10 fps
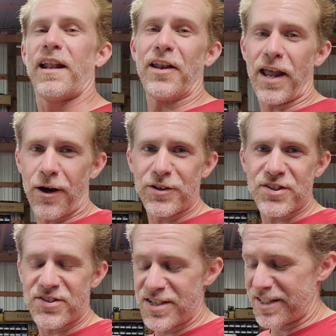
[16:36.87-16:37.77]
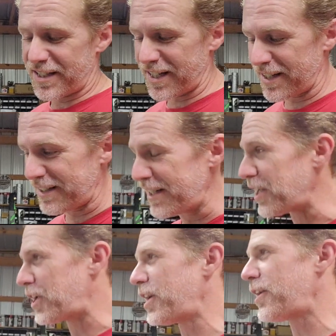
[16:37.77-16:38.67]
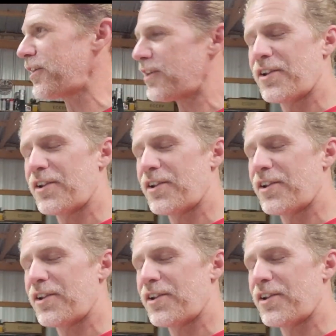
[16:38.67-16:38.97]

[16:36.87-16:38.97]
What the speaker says: now I just need to get in gear,